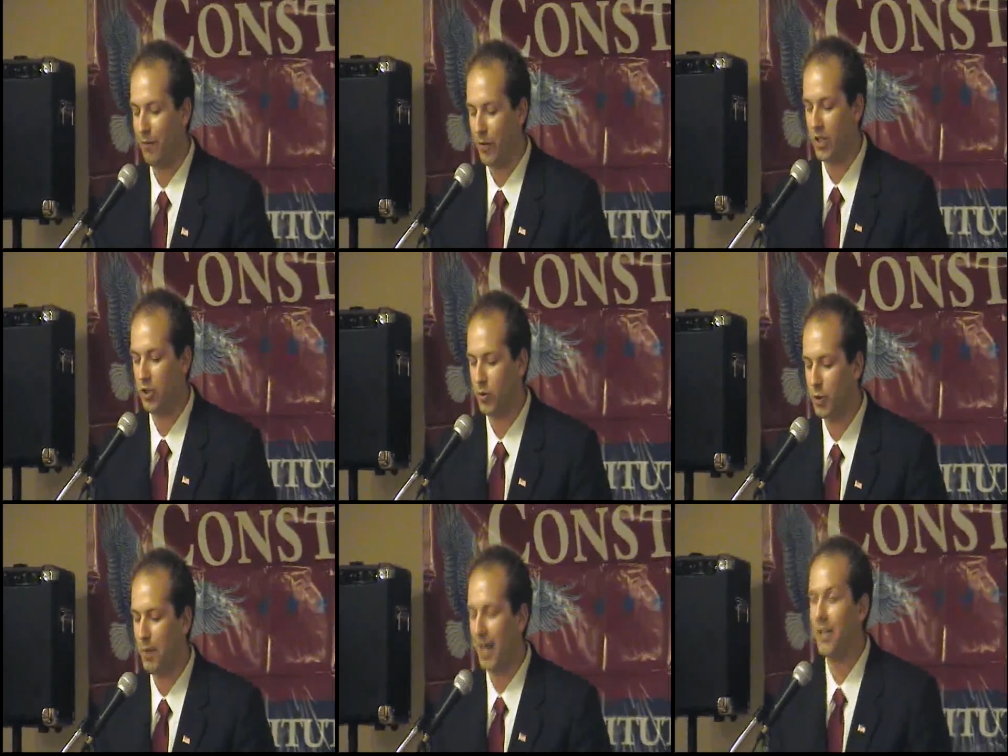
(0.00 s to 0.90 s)
at him for
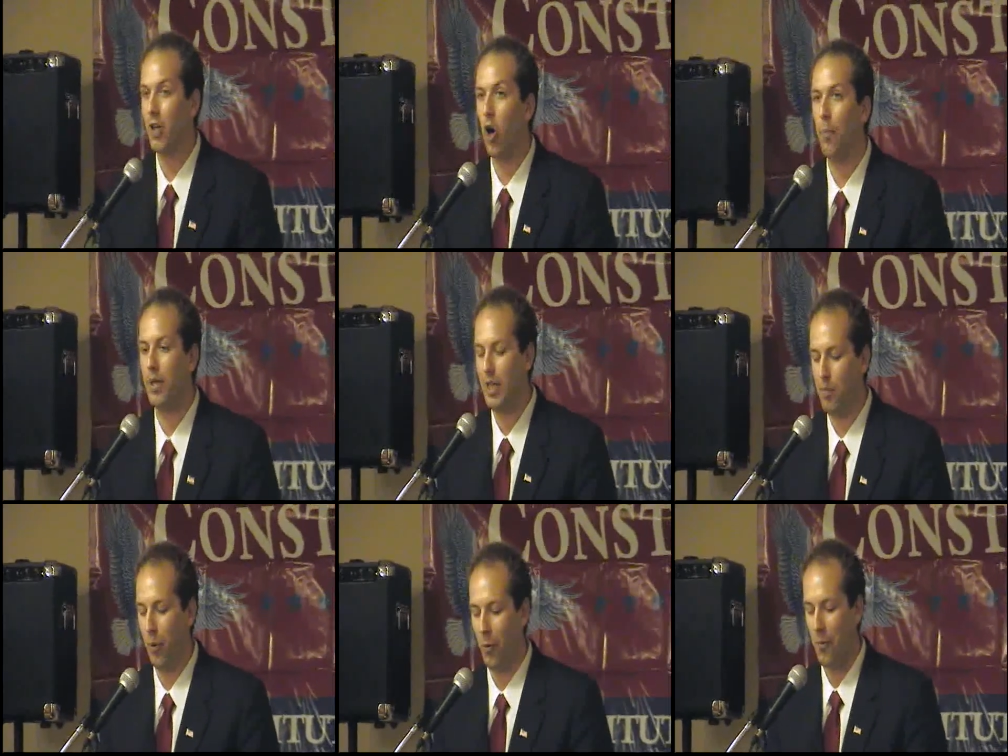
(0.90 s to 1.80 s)
disrespecting our
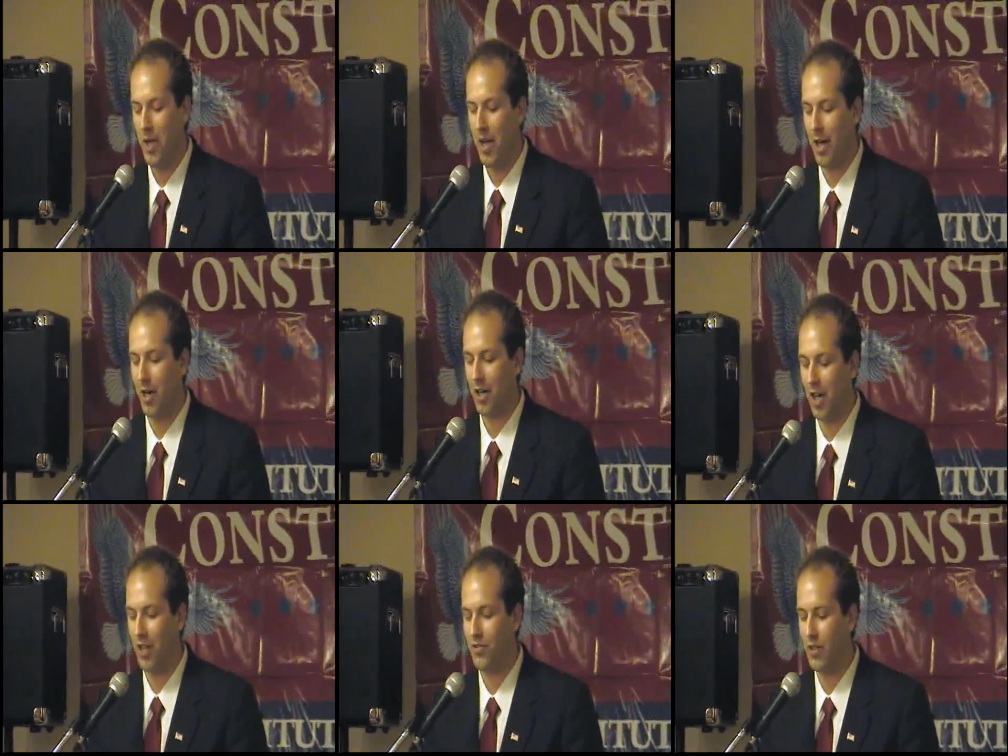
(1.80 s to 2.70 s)
people and
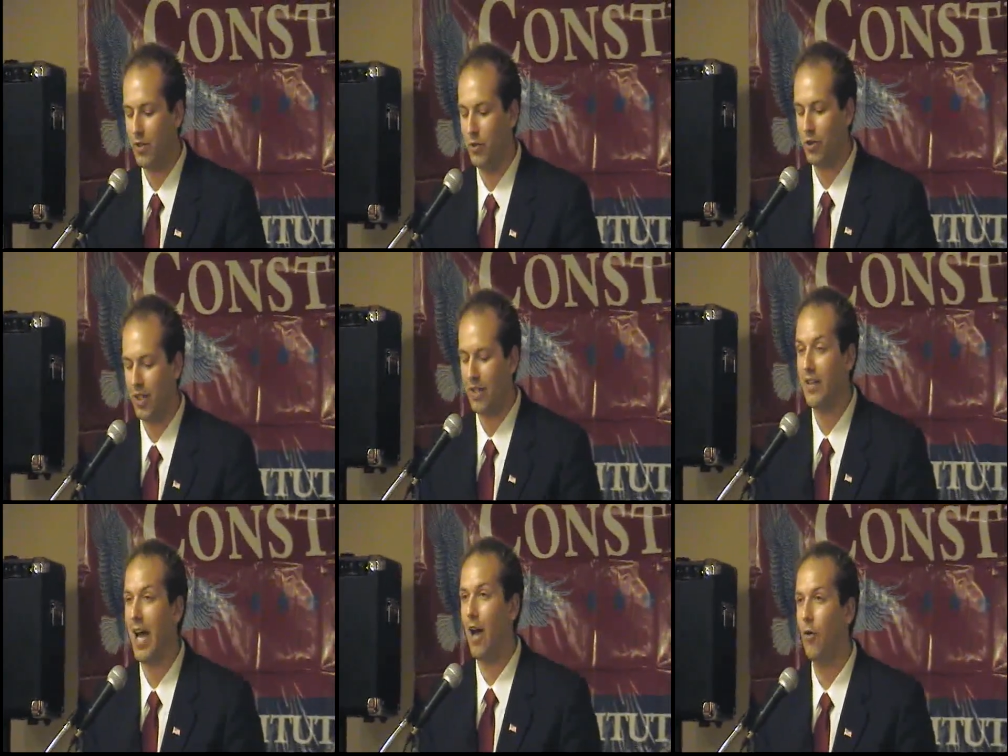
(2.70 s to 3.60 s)
our Constitution at
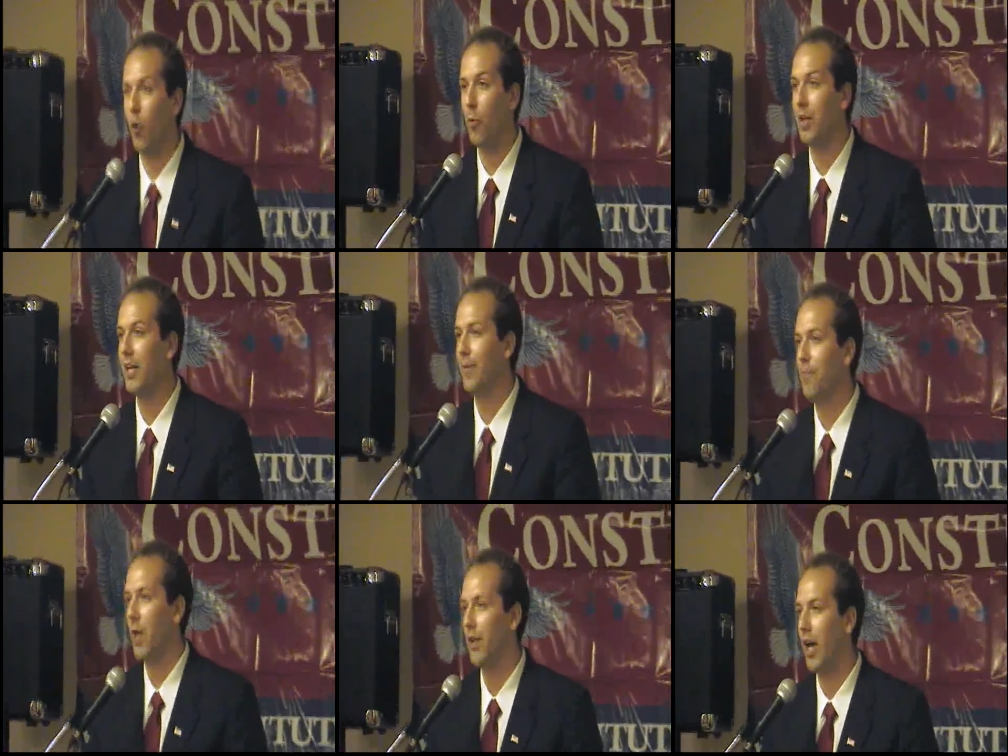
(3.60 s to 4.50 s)
the town hall
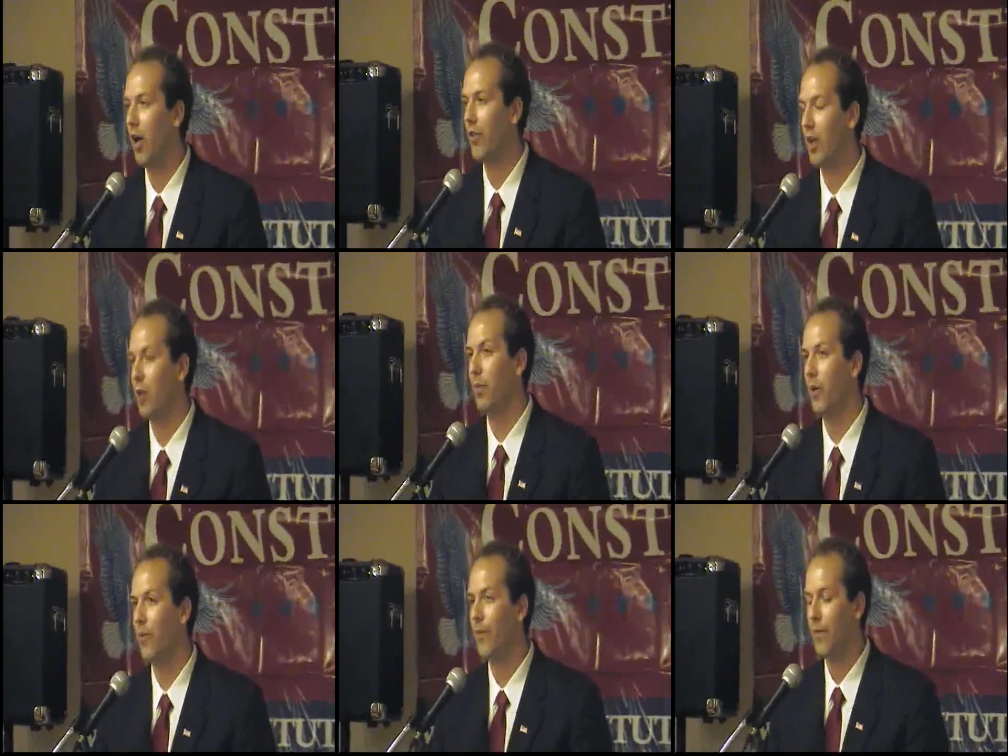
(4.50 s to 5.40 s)
meeting on the health care
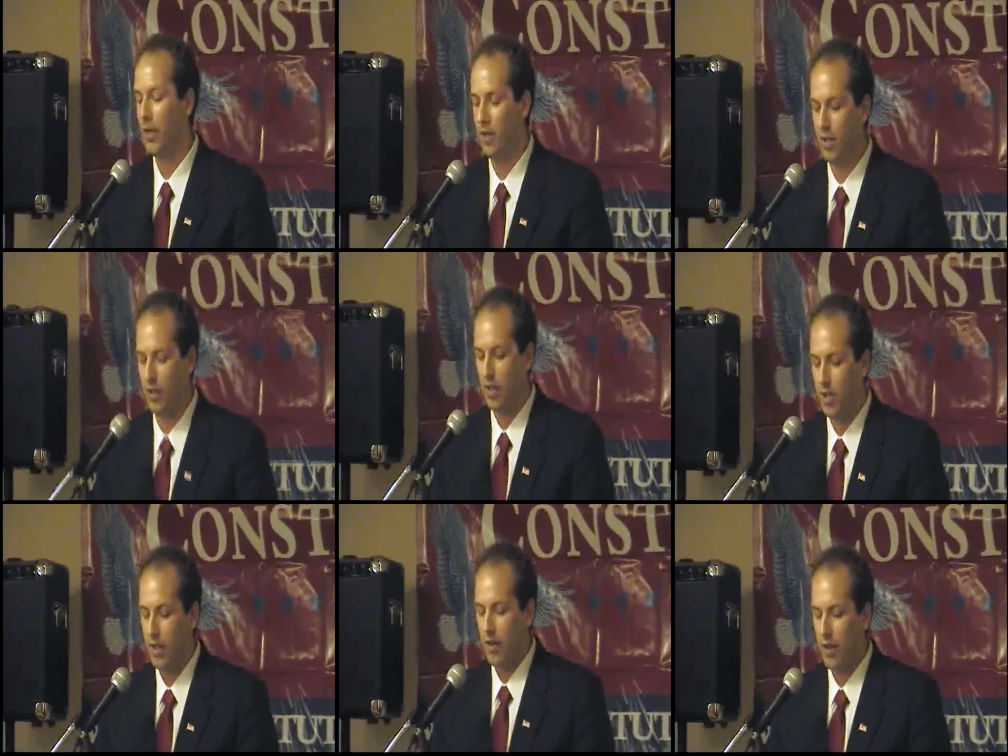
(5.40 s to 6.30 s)
bill.
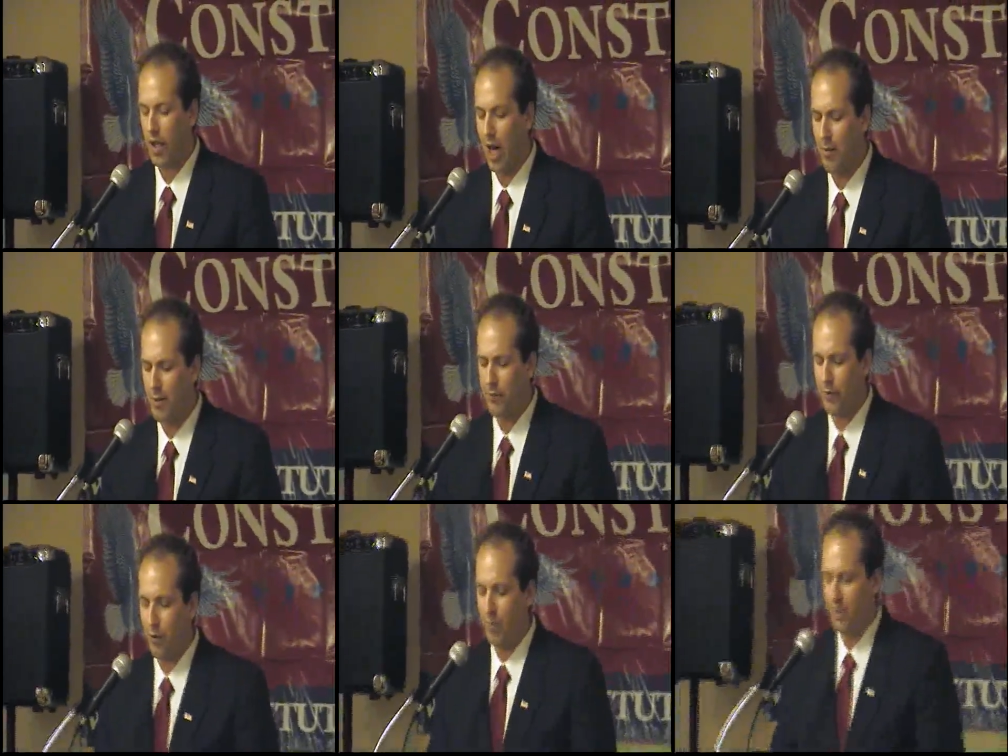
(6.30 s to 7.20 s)
The comment
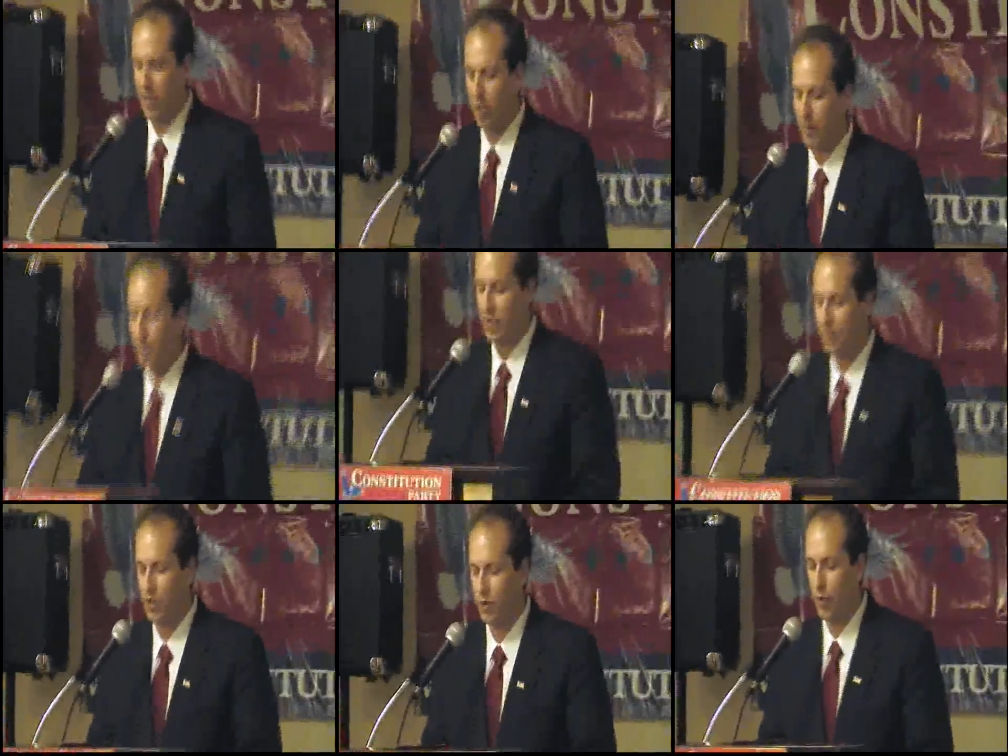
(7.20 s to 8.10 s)
from incumbent
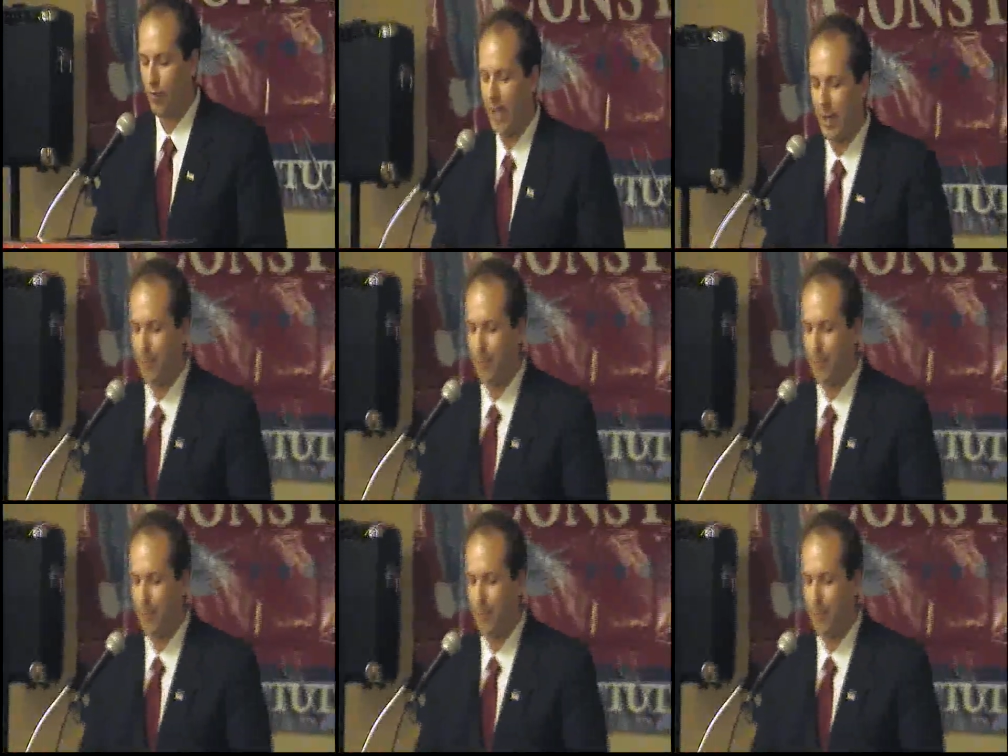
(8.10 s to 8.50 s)
Steve Israel